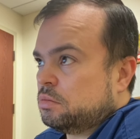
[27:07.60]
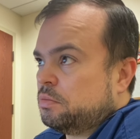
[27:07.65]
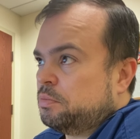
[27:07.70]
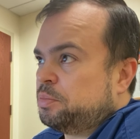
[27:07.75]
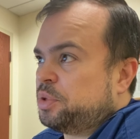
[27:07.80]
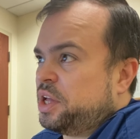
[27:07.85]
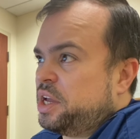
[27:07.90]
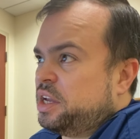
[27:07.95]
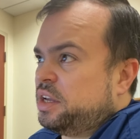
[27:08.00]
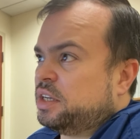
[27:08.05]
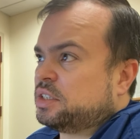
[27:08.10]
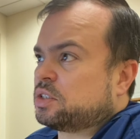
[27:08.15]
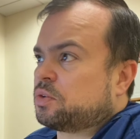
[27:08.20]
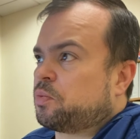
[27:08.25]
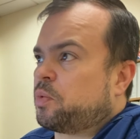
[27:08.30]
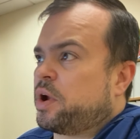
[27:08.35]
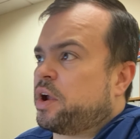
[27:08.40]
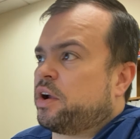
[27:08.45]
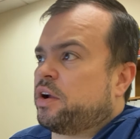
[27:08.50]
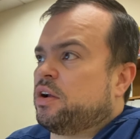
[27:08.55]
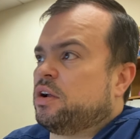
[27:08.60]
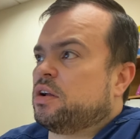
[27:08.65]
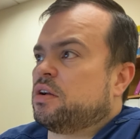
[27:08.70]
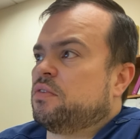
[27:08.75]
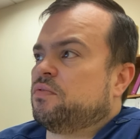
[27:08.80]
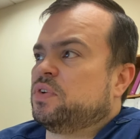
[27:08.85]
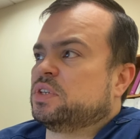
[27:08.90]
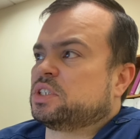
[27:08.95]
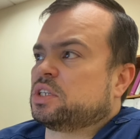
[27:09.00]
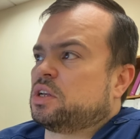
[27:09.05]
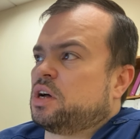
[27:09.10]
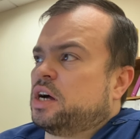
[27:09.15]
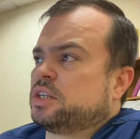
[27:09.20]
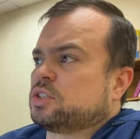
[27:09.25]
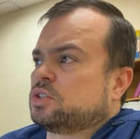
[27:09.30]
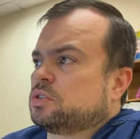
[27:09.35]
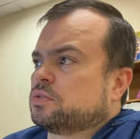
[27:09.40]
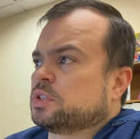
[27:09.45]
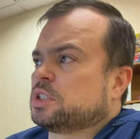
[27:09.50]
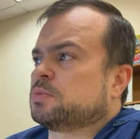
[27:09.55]
Blank is a rare
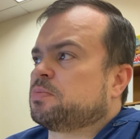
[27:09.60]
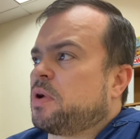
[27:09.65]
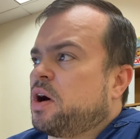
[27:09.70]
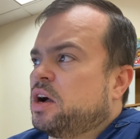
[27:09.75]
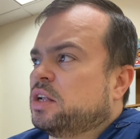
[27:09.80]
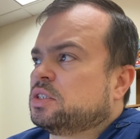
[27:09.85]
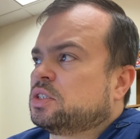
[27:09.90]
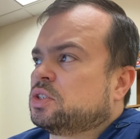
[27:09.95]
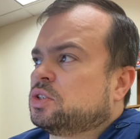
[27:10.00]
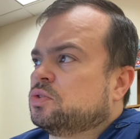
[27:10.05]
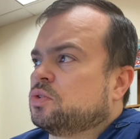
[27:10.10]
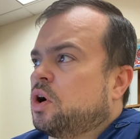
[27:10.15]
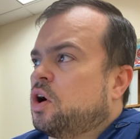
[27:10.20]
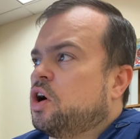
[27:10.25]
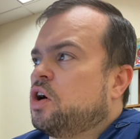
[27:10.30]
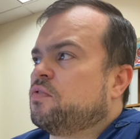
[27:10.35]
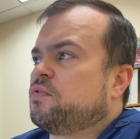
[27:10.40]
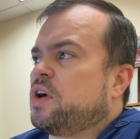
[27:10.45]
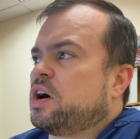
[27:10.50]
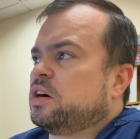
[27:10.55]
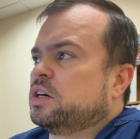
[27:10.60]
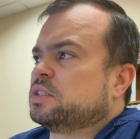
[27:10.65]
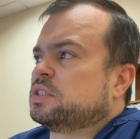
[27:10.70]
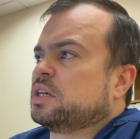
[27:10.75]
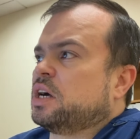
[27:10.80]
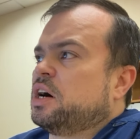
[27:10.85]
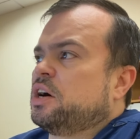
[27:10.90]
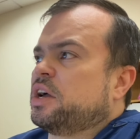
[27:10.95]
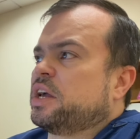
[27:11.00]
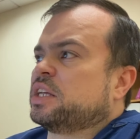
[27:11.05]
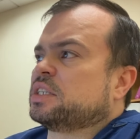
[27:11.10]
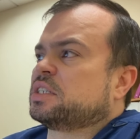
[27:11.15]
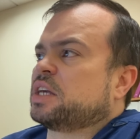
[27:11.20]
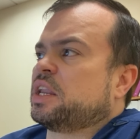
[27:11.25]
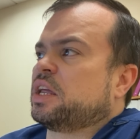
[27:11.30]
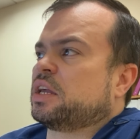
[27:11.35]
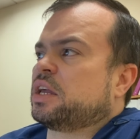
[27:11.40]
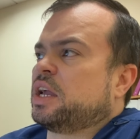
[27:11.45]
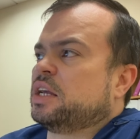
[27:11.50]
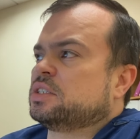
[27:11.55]
physiological response to all volatile
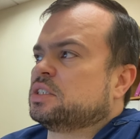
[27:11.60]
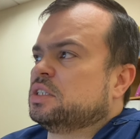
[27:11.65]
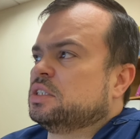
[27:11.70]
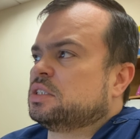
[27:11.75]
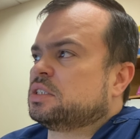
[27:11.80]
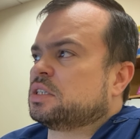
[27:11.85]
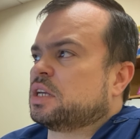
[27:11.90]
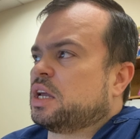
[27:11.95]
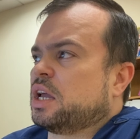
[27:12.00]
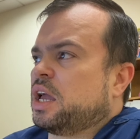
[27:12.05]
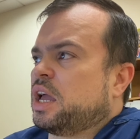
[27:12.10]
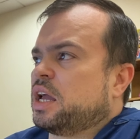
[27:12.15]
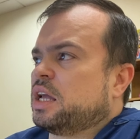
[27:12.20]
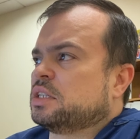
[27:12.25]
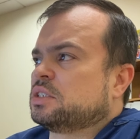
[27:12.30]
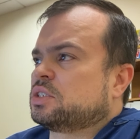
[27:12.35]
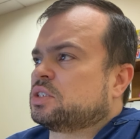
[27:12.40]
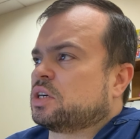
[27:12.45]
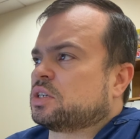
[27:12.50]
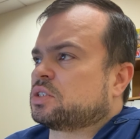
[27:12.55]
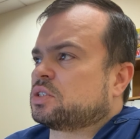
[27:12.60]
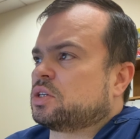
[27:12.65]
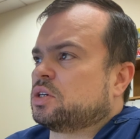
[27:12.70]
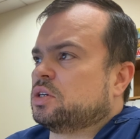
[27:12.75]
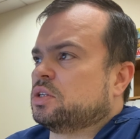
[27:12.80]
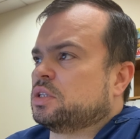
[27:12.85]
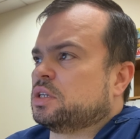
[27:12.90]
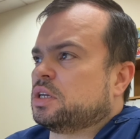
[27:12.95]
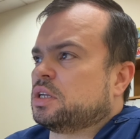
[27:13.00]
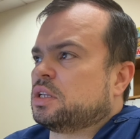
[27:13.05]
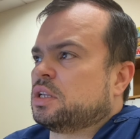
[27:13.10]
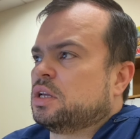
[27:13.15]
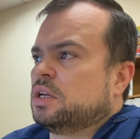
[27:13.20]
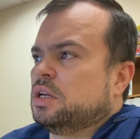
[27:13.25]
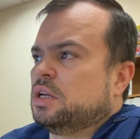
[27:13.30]
anesthetic agents and succinylcholine,